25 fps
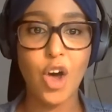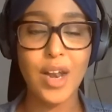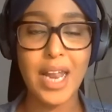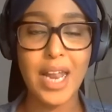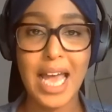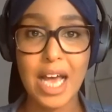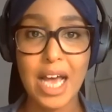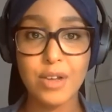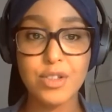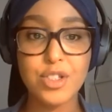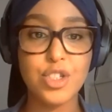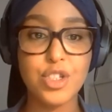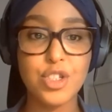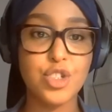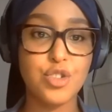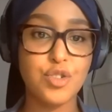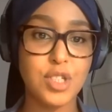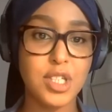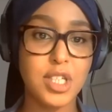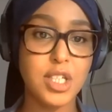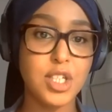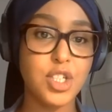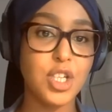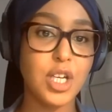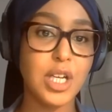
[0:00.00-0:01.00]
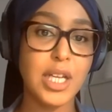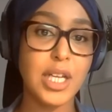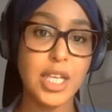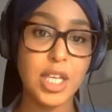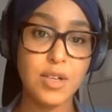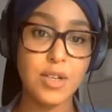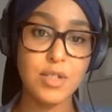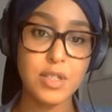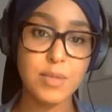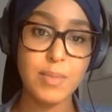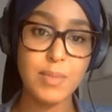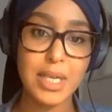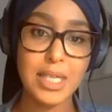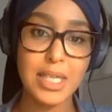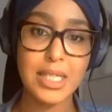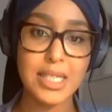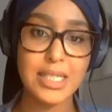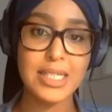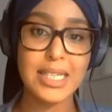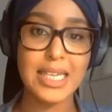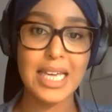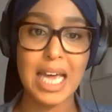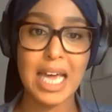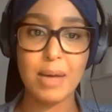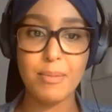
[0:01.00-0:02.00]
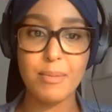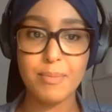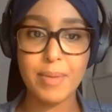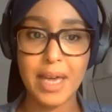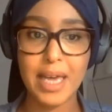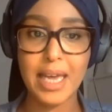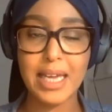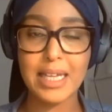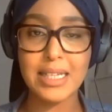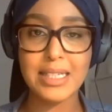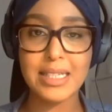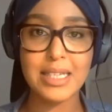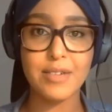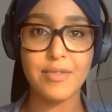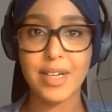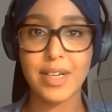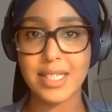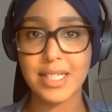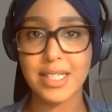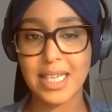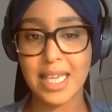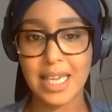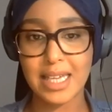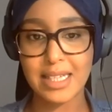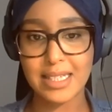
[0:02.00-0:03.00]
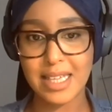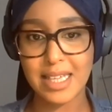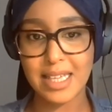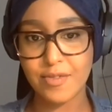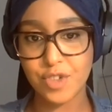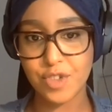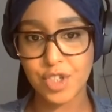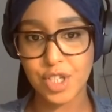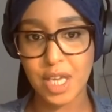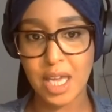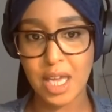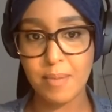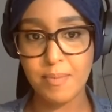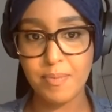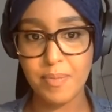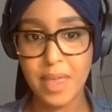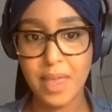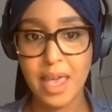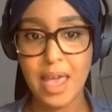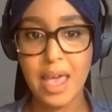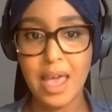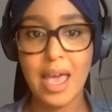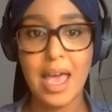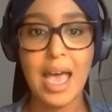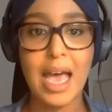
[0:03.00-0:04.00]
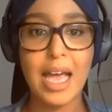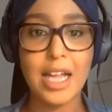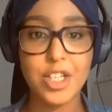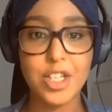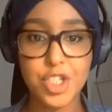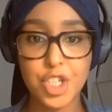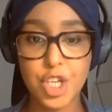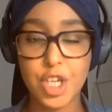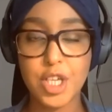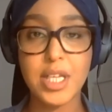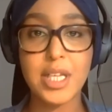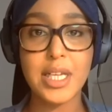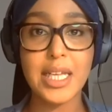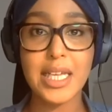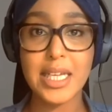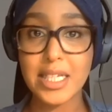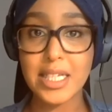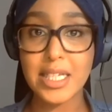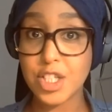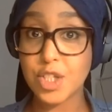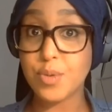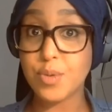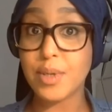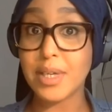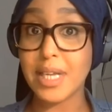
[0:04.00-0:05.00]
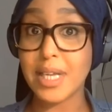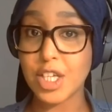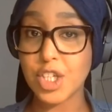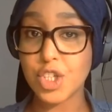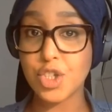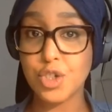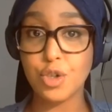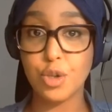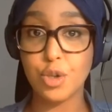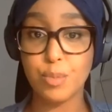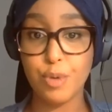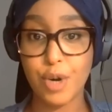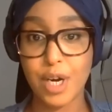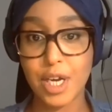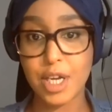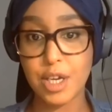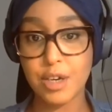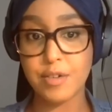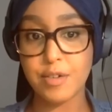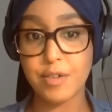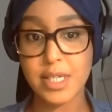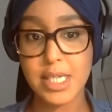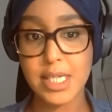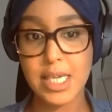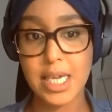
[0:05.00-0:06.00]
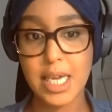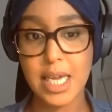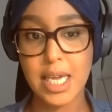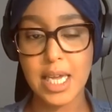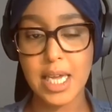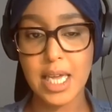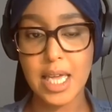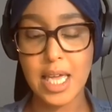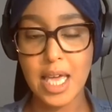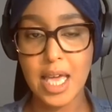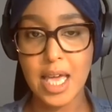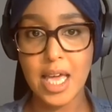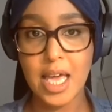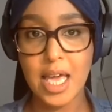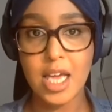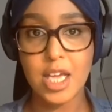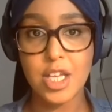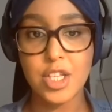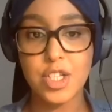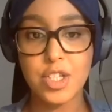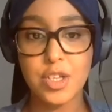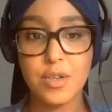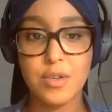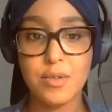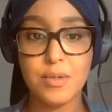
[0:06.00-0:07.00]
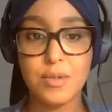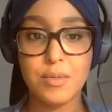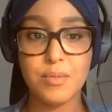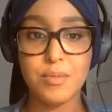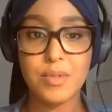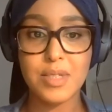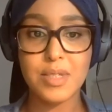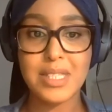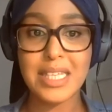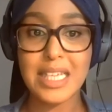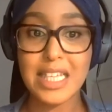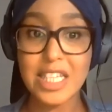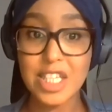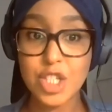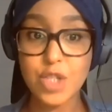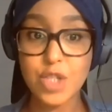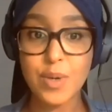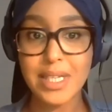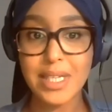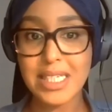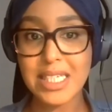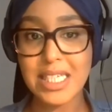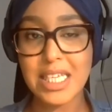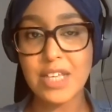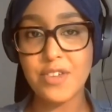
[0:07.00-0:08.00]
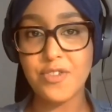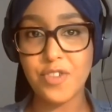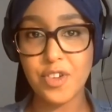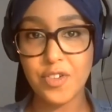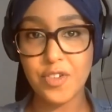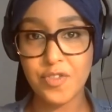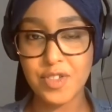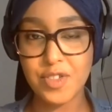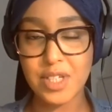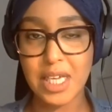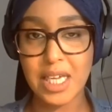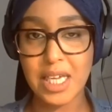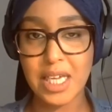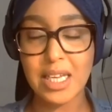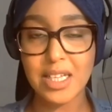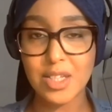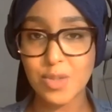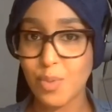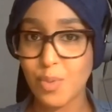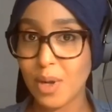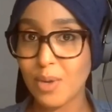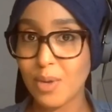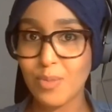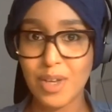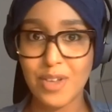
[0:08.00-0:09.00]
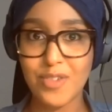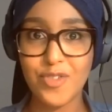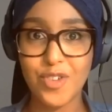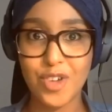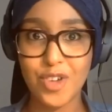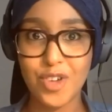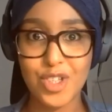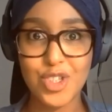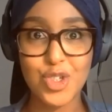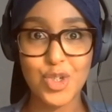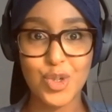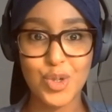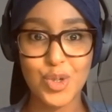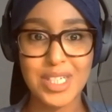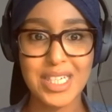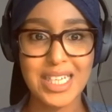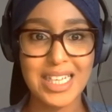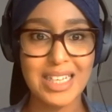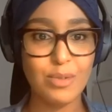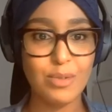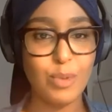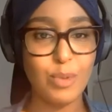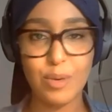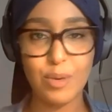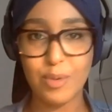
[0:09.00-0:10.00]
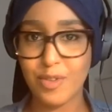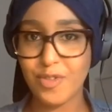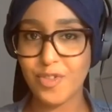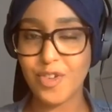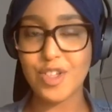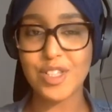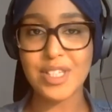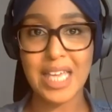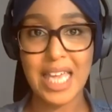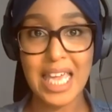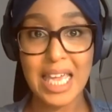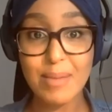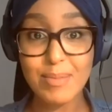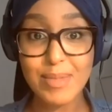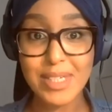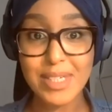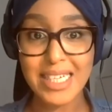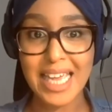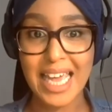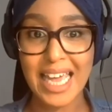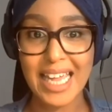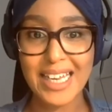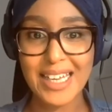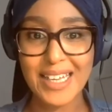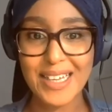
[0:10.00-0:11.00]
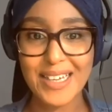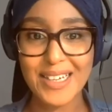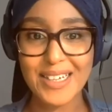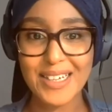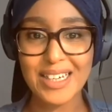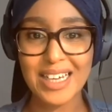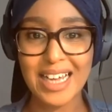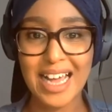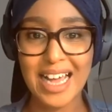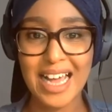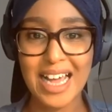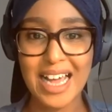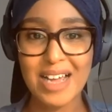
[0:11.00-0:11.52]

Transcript: on how to strategically use media to campaign to eradicate FGM and turning it into a national priority. So since 2015 is when we first joined, when we first came to Kenya,